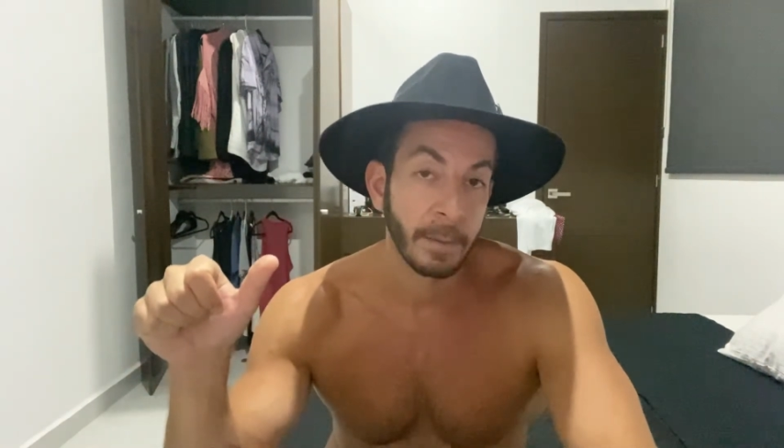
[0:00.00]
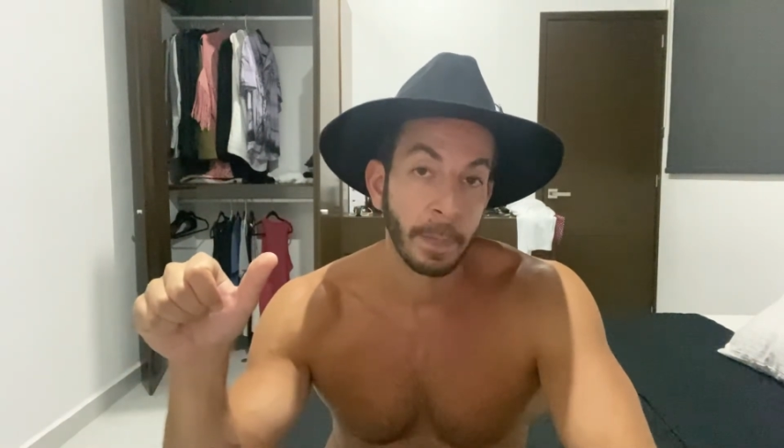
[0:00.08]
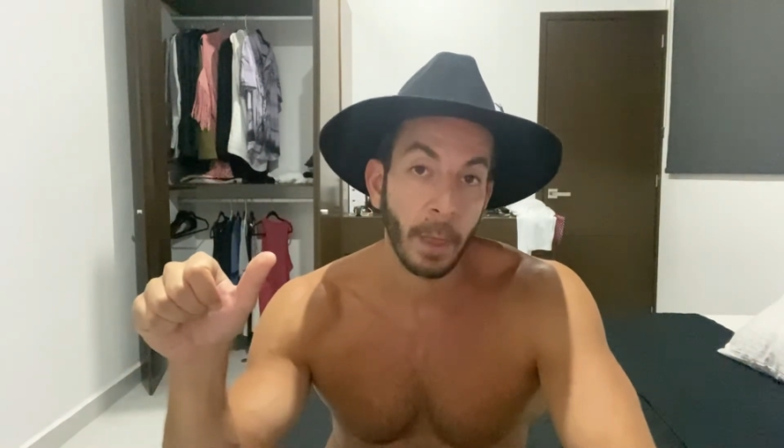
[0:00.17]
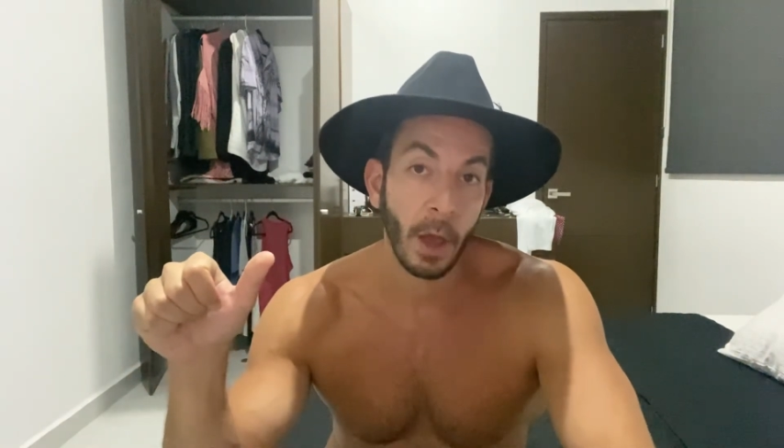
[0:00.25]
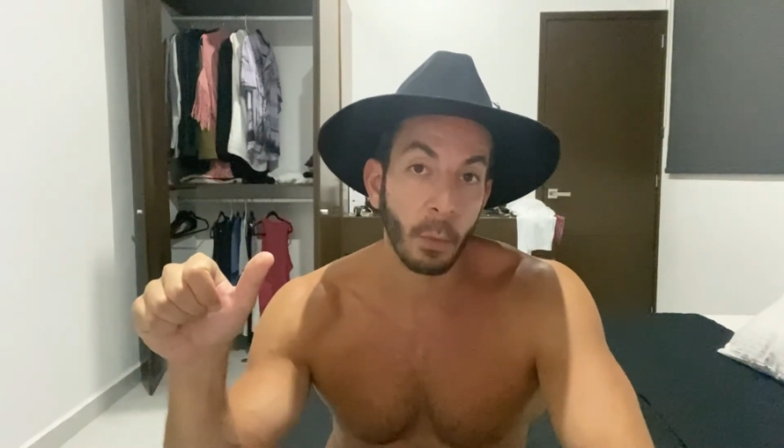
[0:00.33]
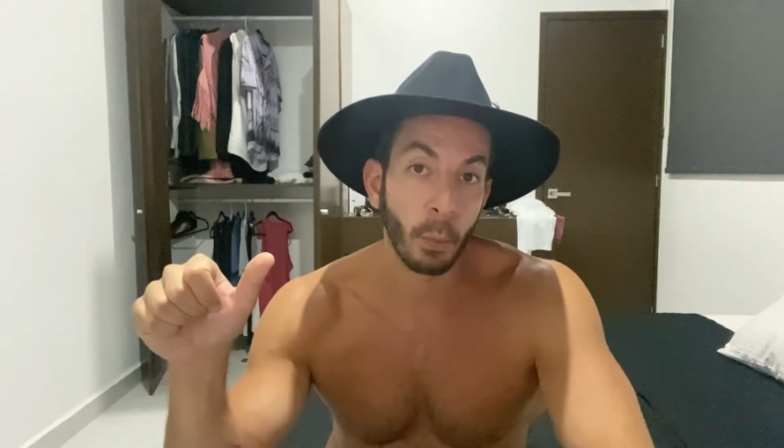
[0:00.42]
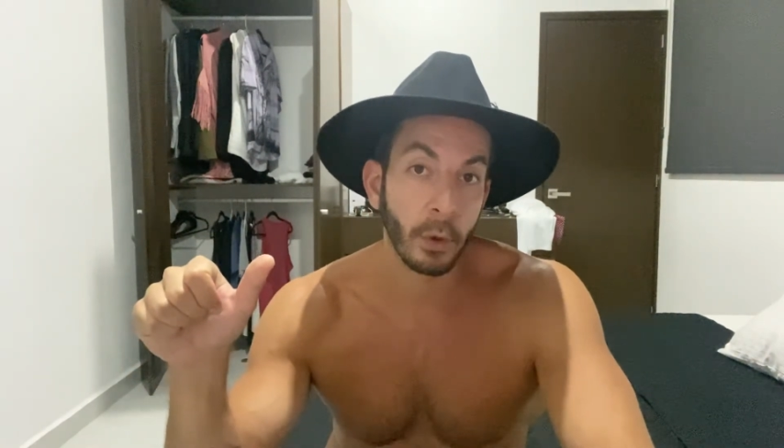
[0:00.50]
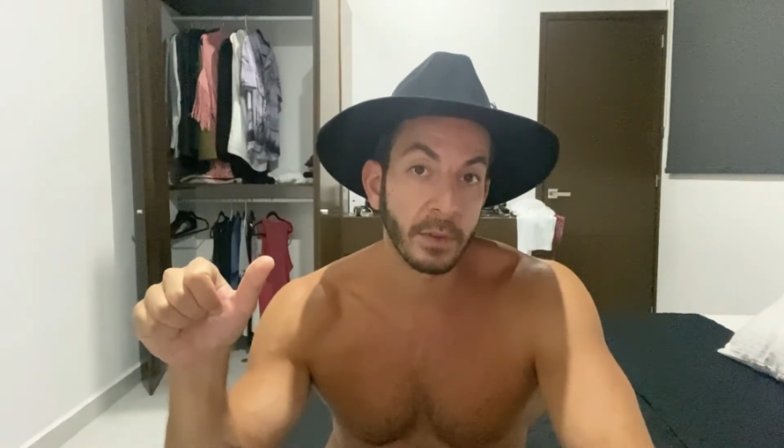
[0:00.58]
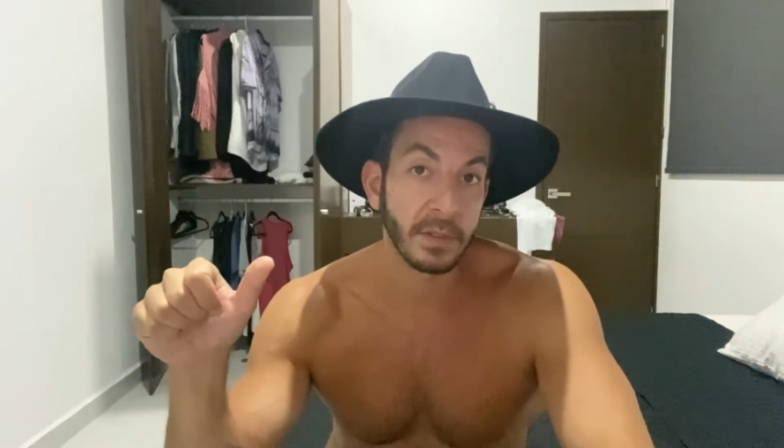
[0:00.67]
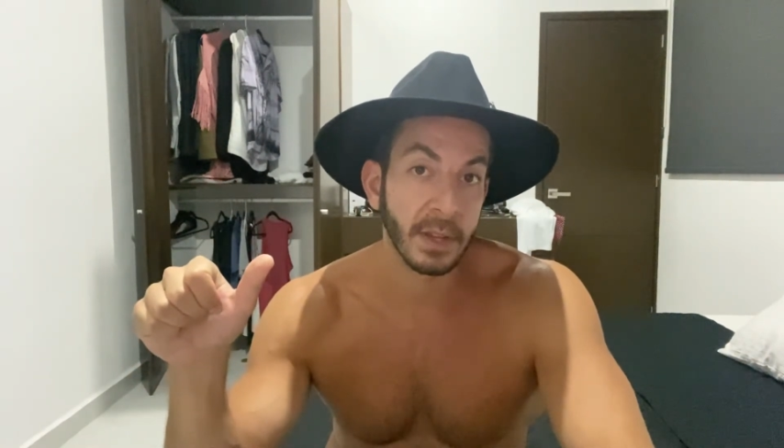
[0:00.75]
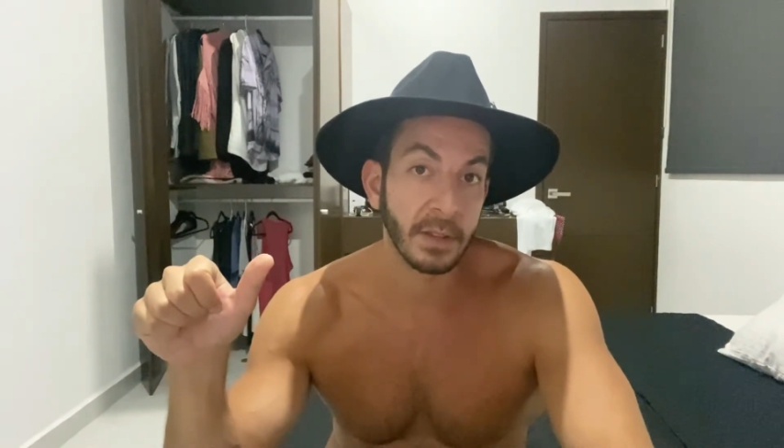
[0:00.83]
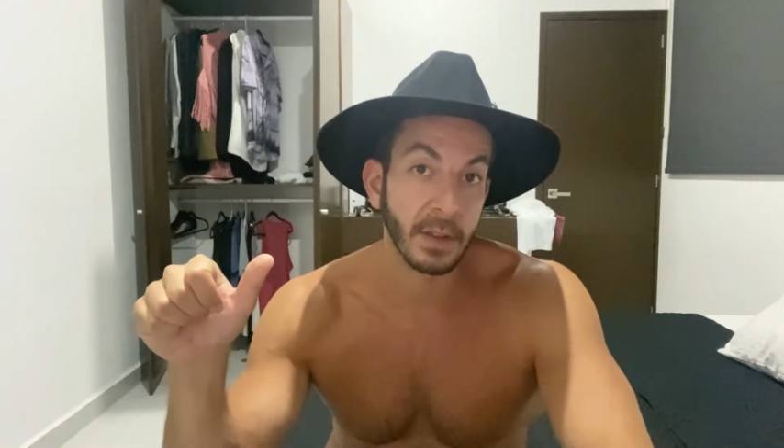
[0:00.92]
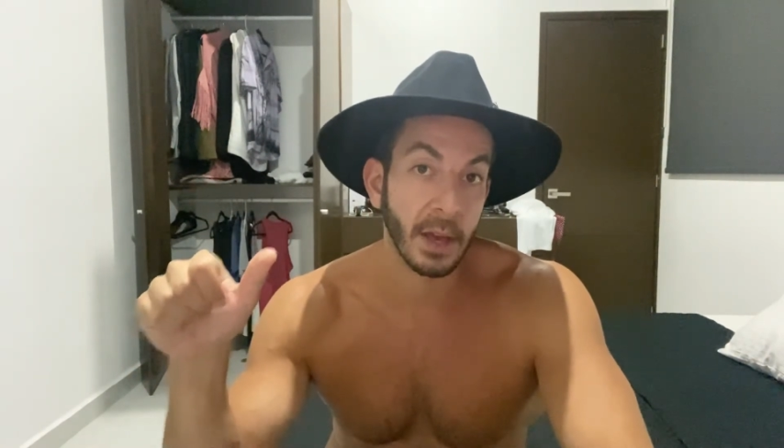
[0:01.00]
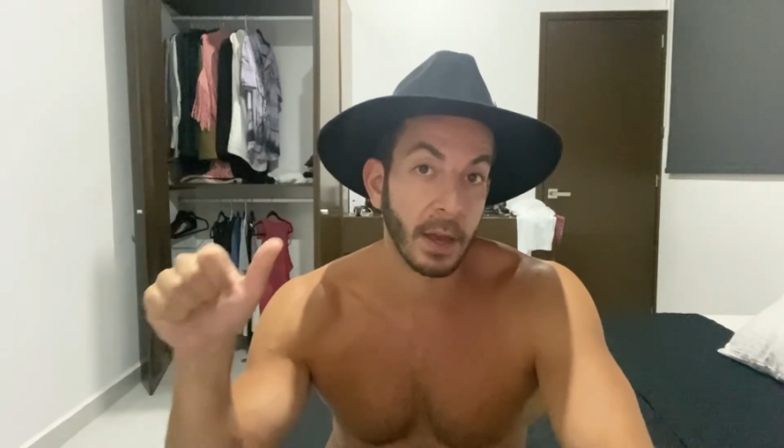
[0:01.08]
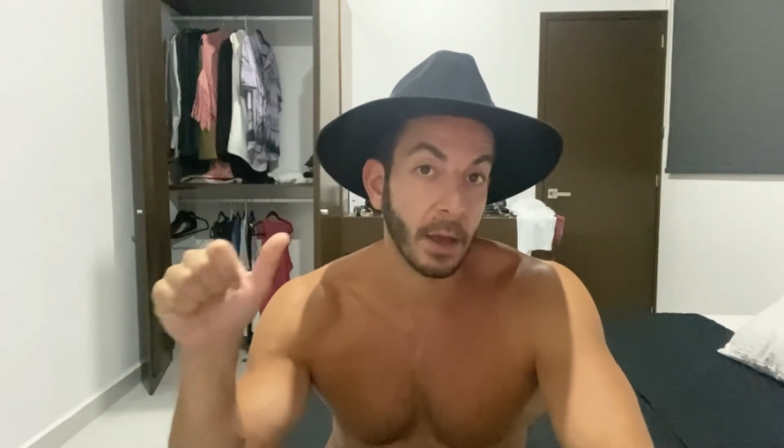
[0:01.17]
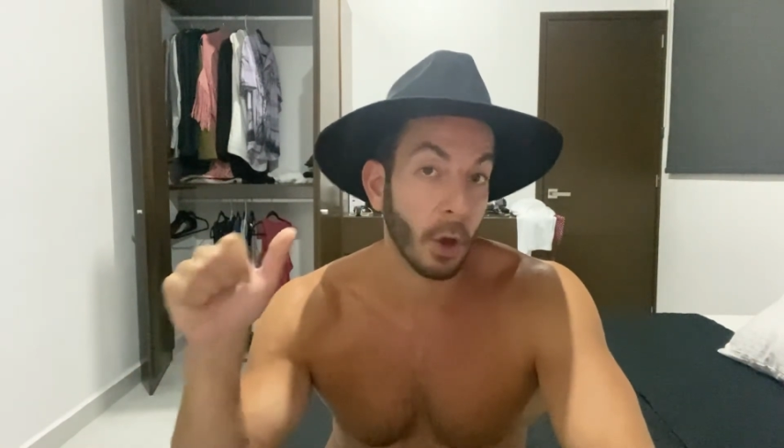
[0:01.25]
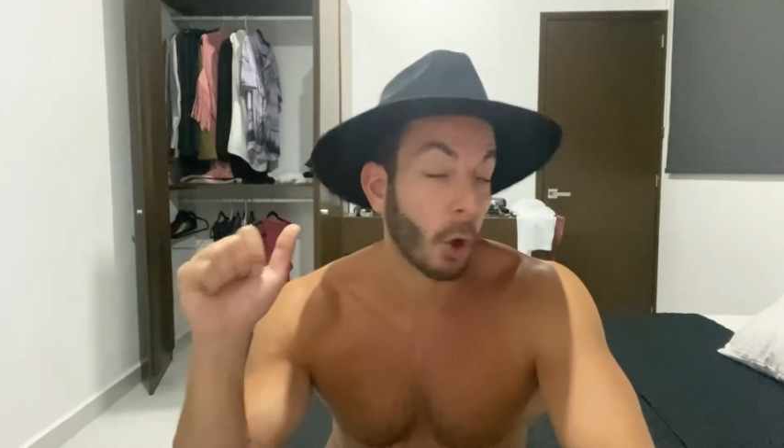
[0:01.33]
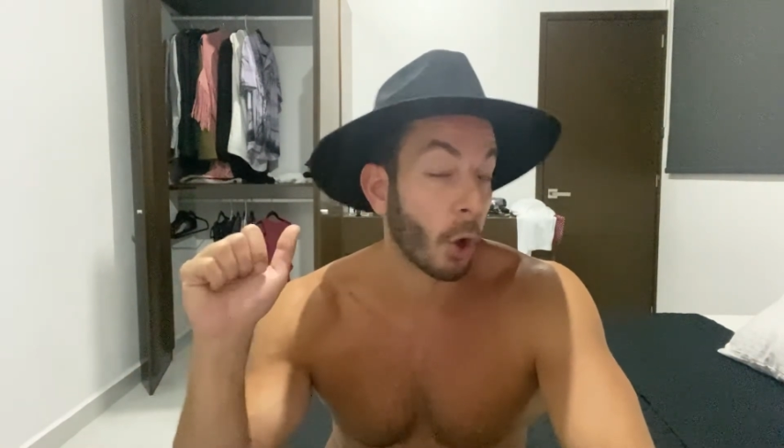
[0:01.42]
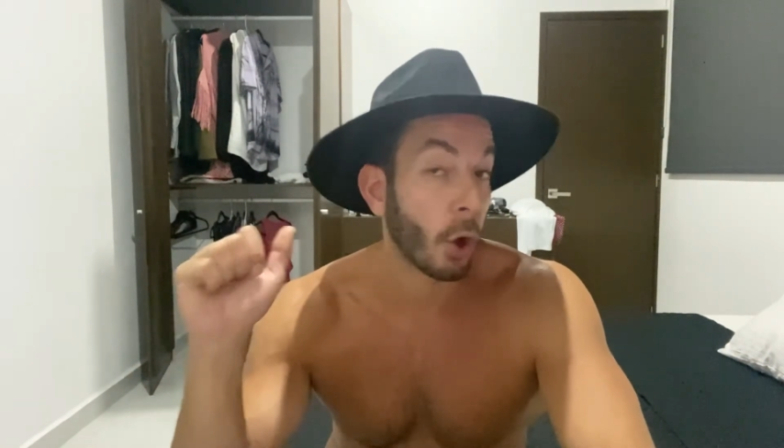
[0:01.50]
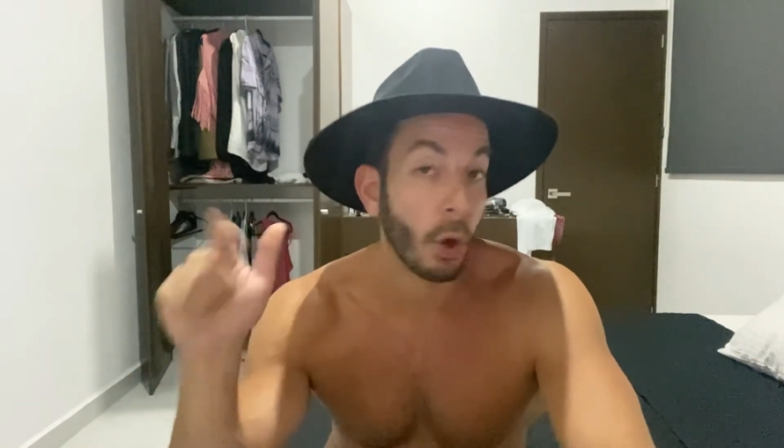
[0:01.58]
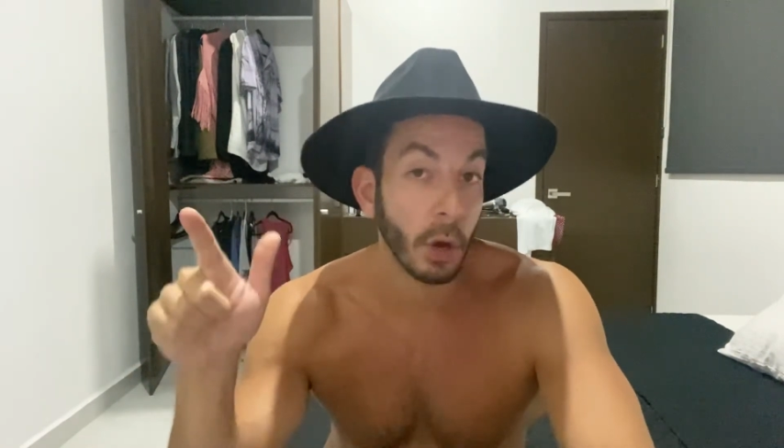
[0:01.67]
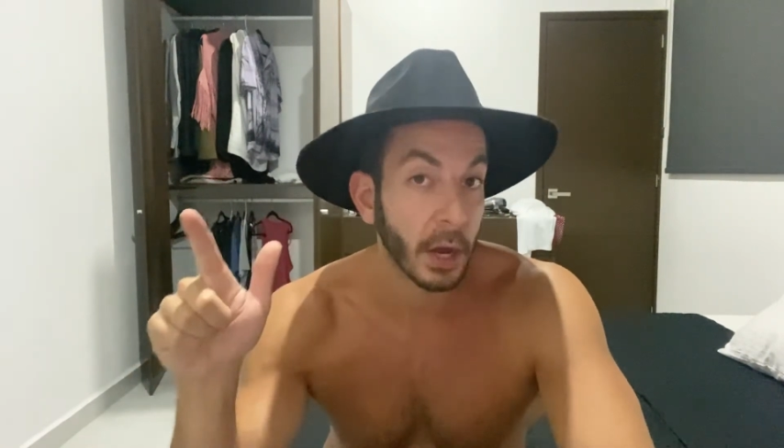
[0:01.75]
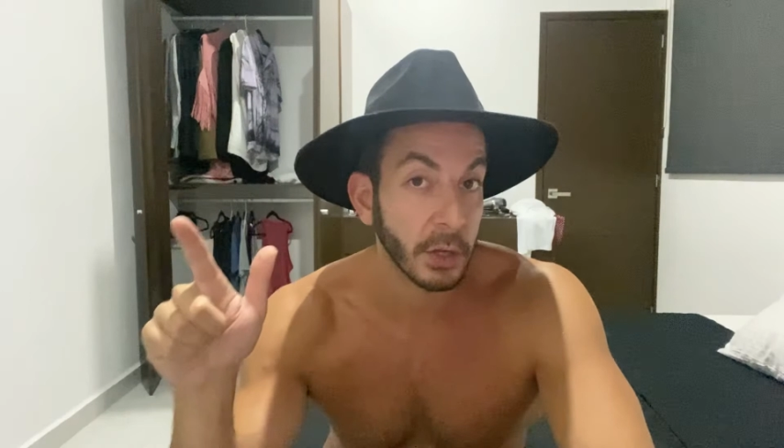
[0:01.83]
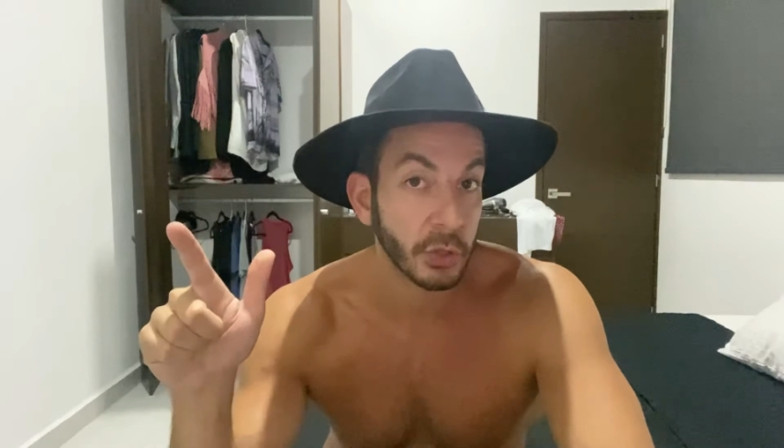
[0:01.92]
I wanted a hot
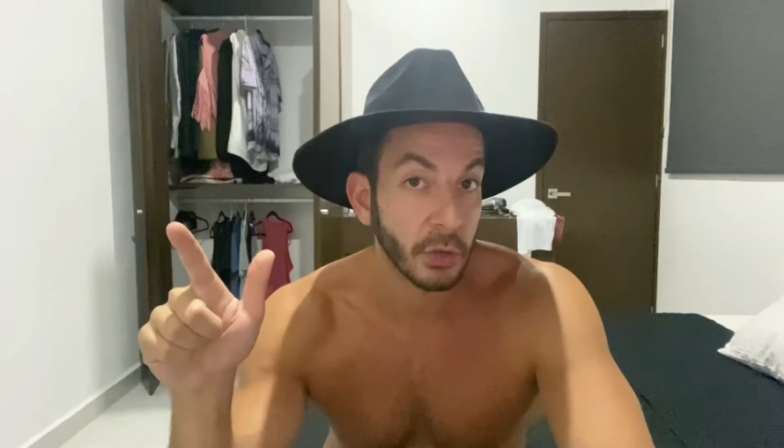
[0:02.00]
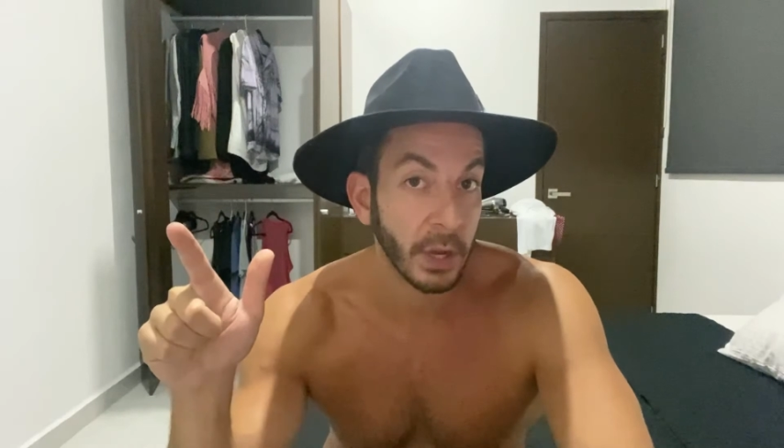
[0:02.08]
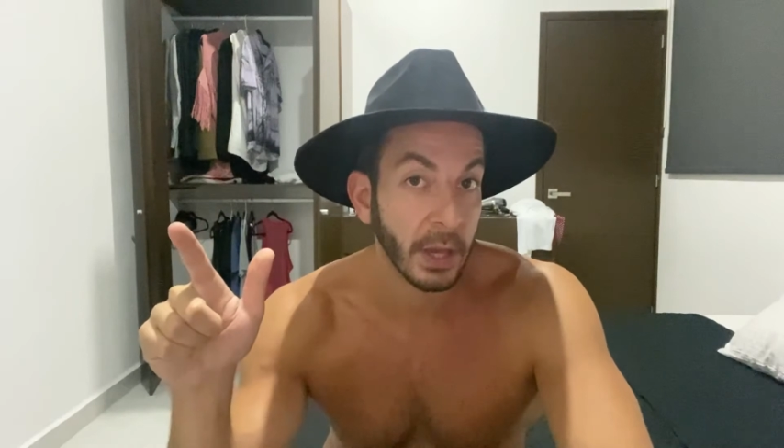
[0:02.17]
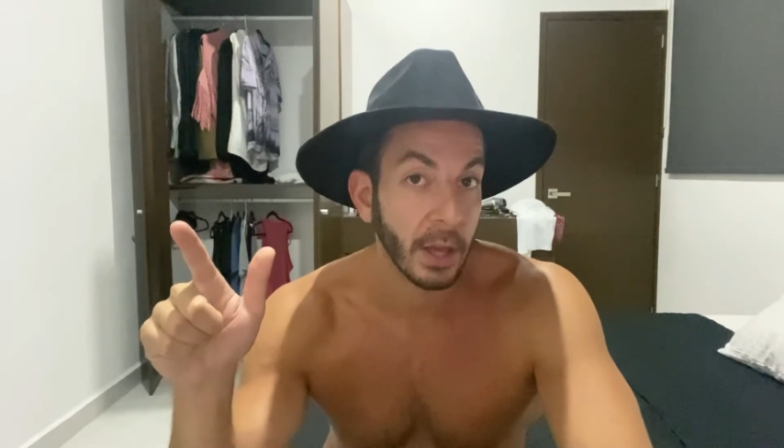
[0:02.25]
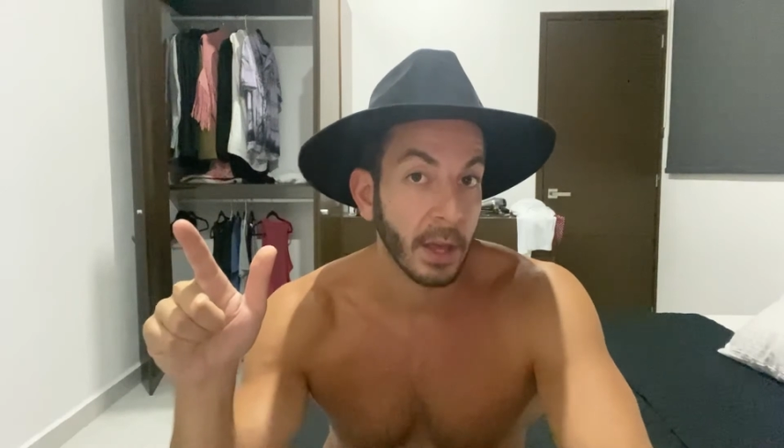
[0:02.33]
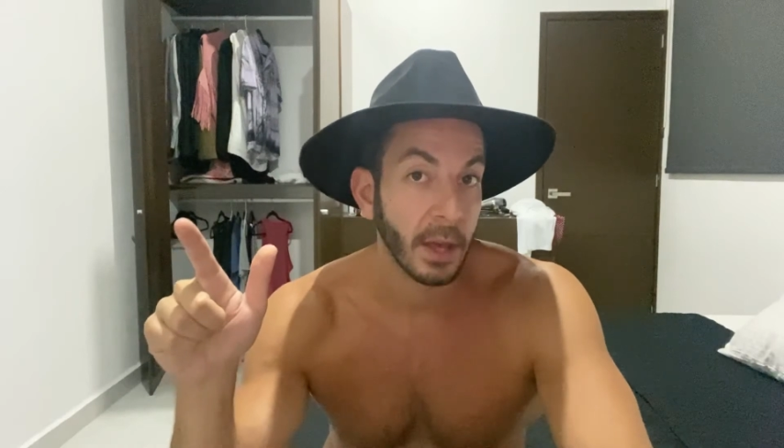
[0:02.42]
country